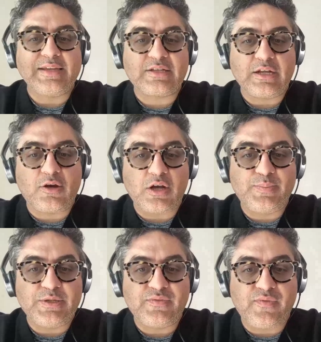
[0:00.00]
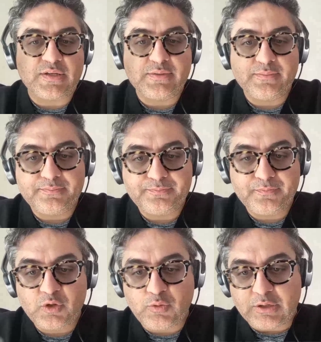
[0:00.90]
that's going to cause peach fuzz.
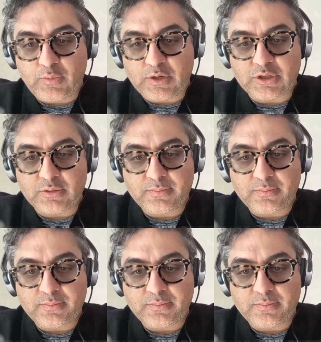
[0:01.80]
Great question.